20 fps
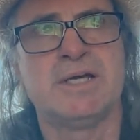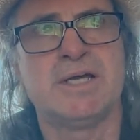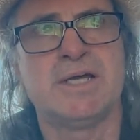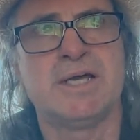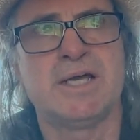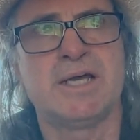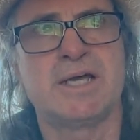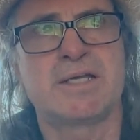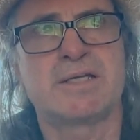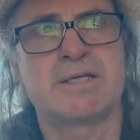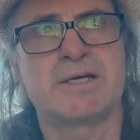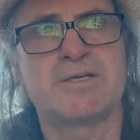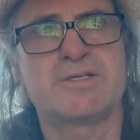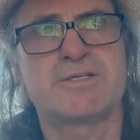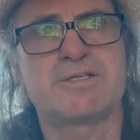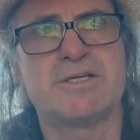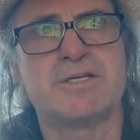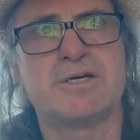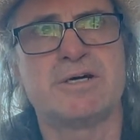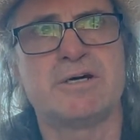And I
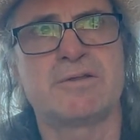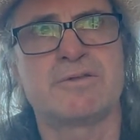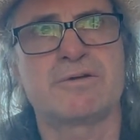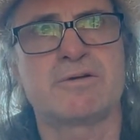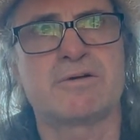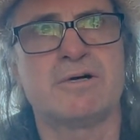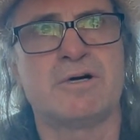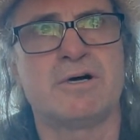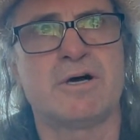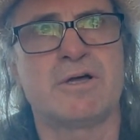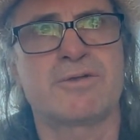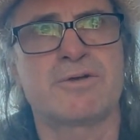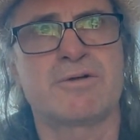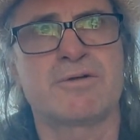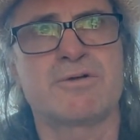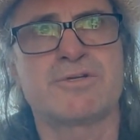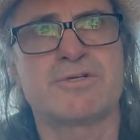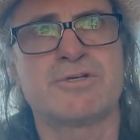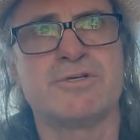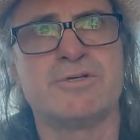see other
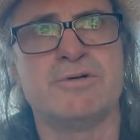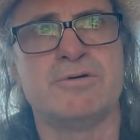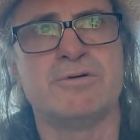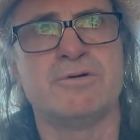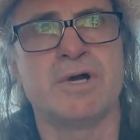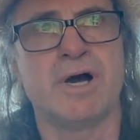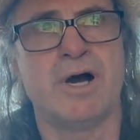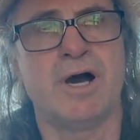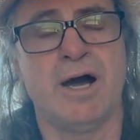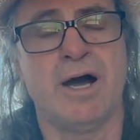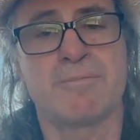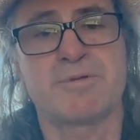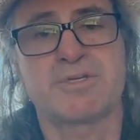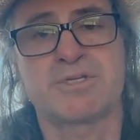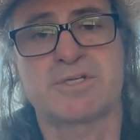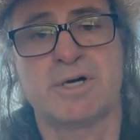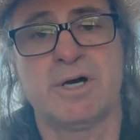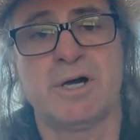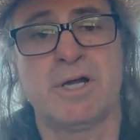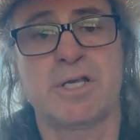authors who
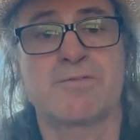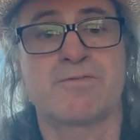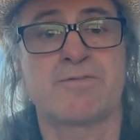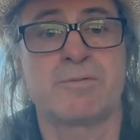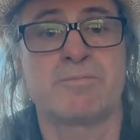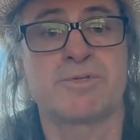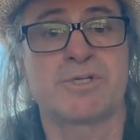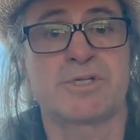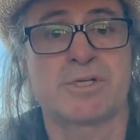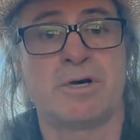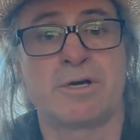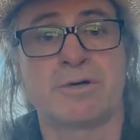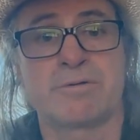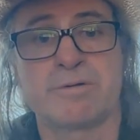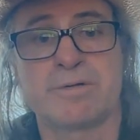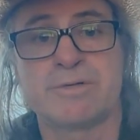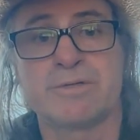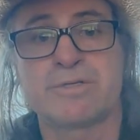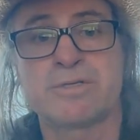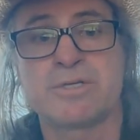hopscotch from
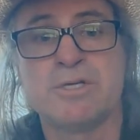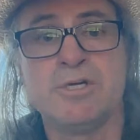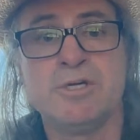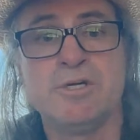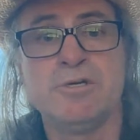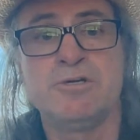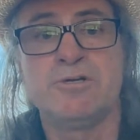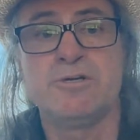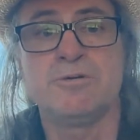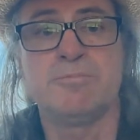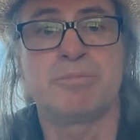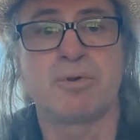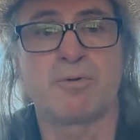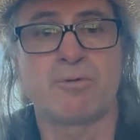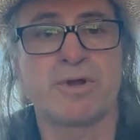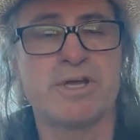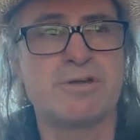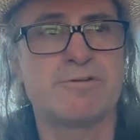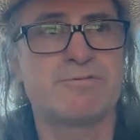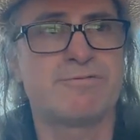genres, who
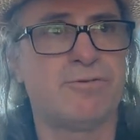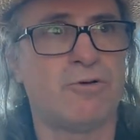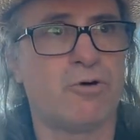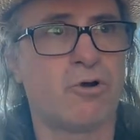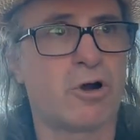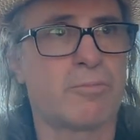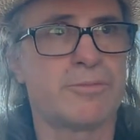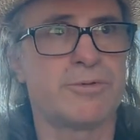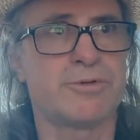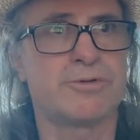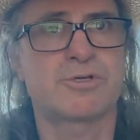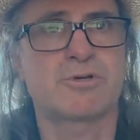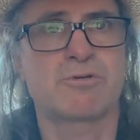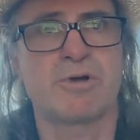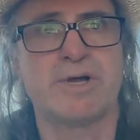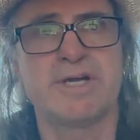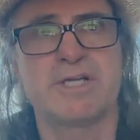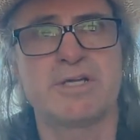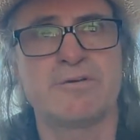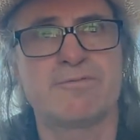break form, who
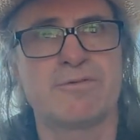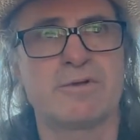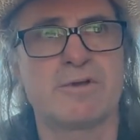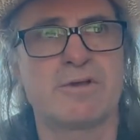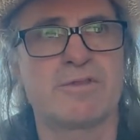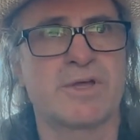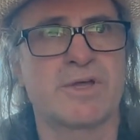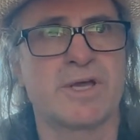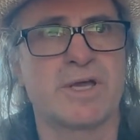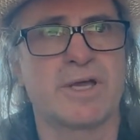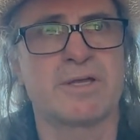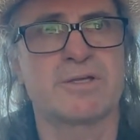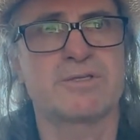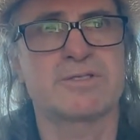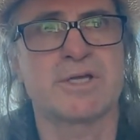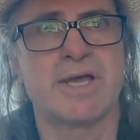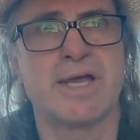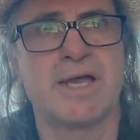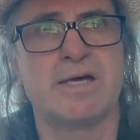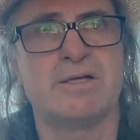try different
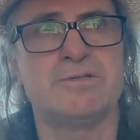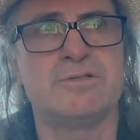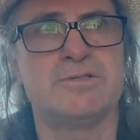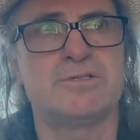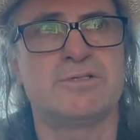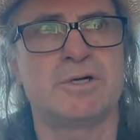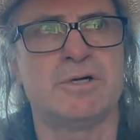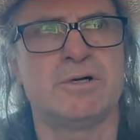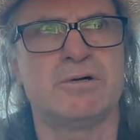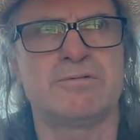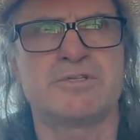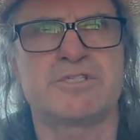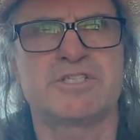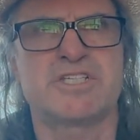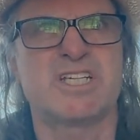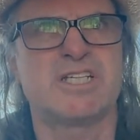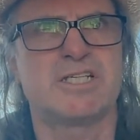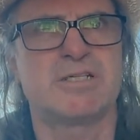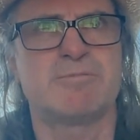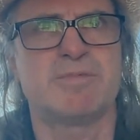things, and don't
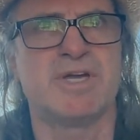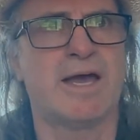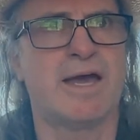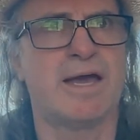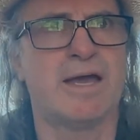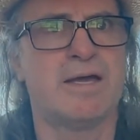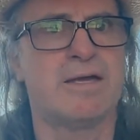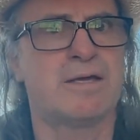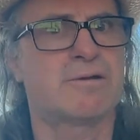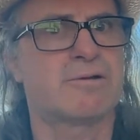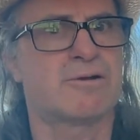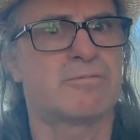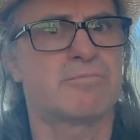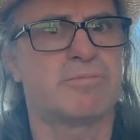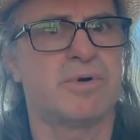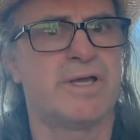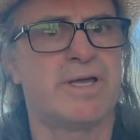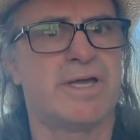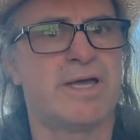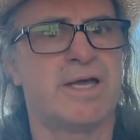seem to be anchored
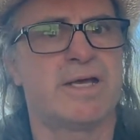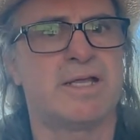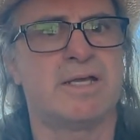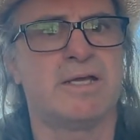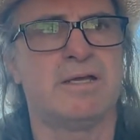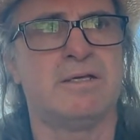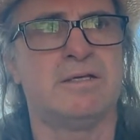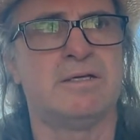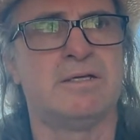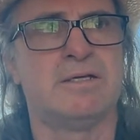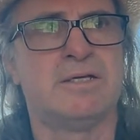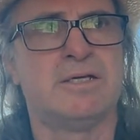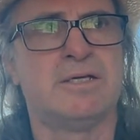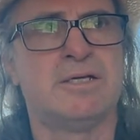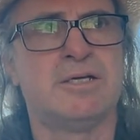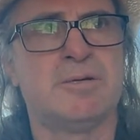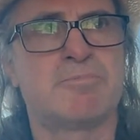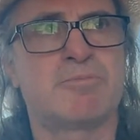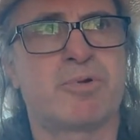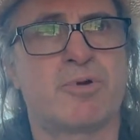by any
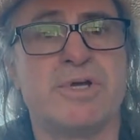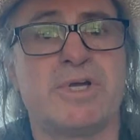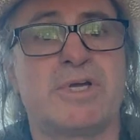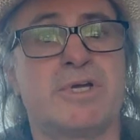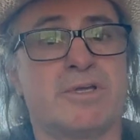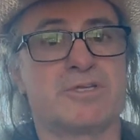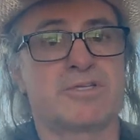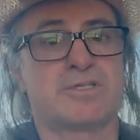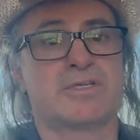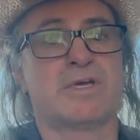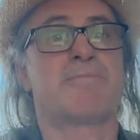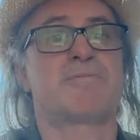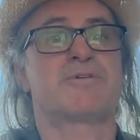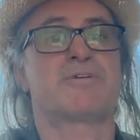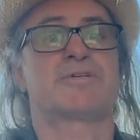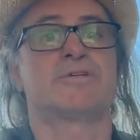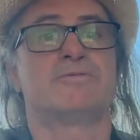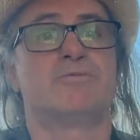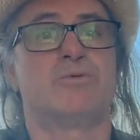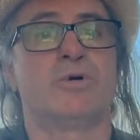
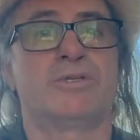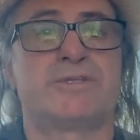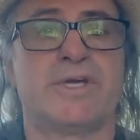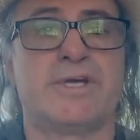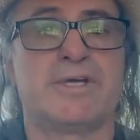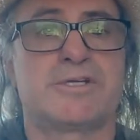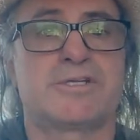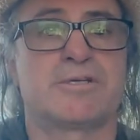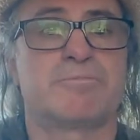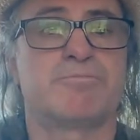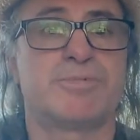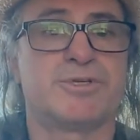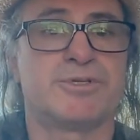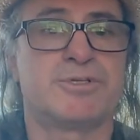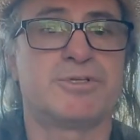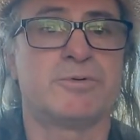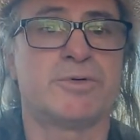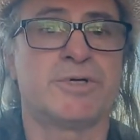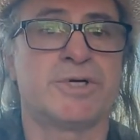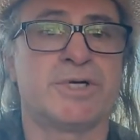preconception of what they should be
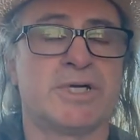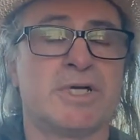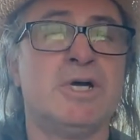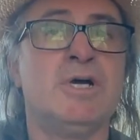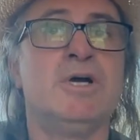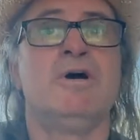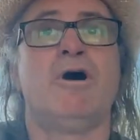doing.